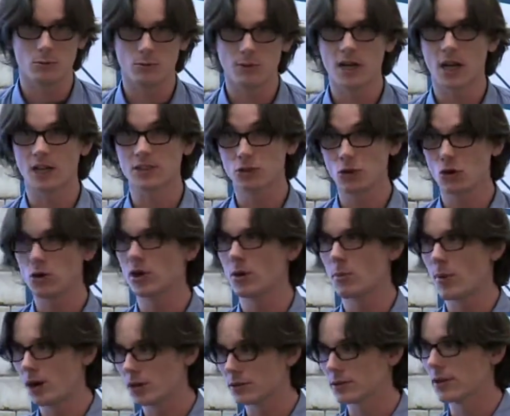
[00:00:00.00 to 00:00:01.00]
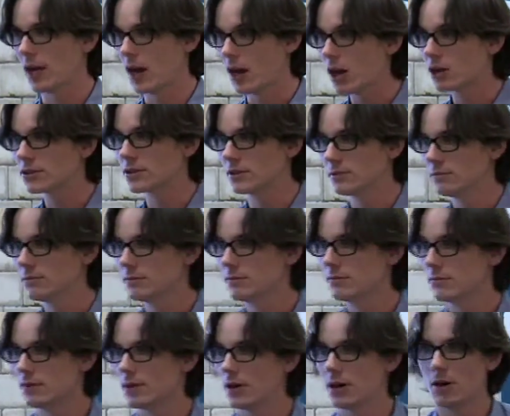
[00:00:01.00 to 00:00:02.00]
we can talk about a lot
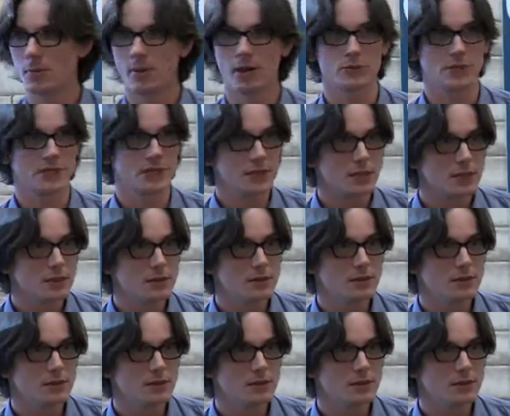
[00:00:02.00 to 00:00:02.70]
about it,